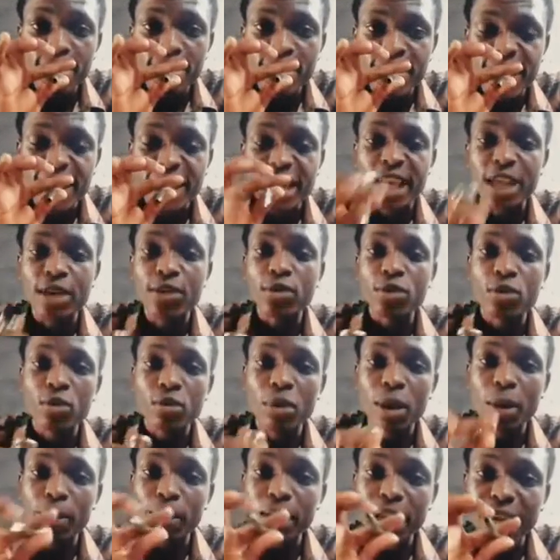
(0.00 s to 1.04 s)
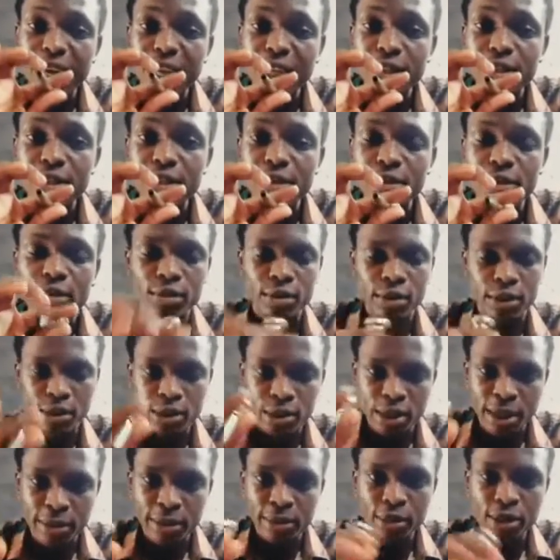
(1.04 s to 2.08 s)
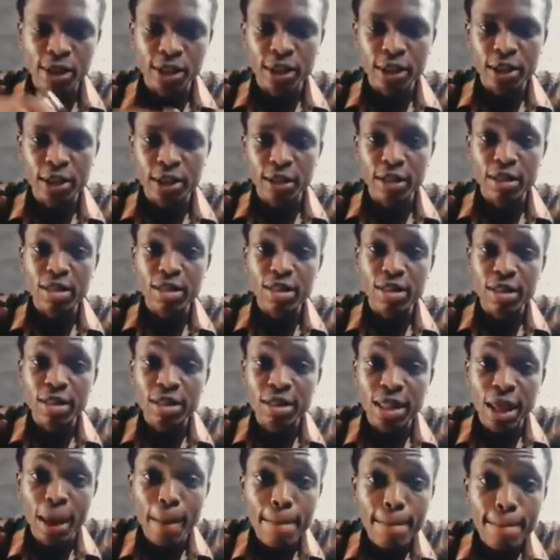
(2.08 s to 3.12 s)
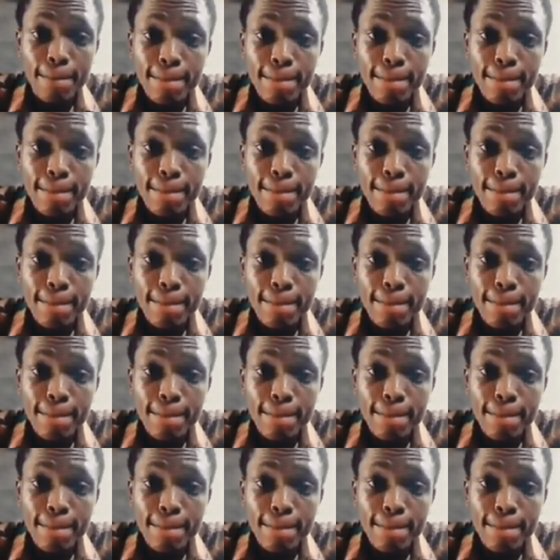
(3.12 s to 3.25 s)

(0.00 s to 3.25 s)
Then you apply it and do that again. Fam.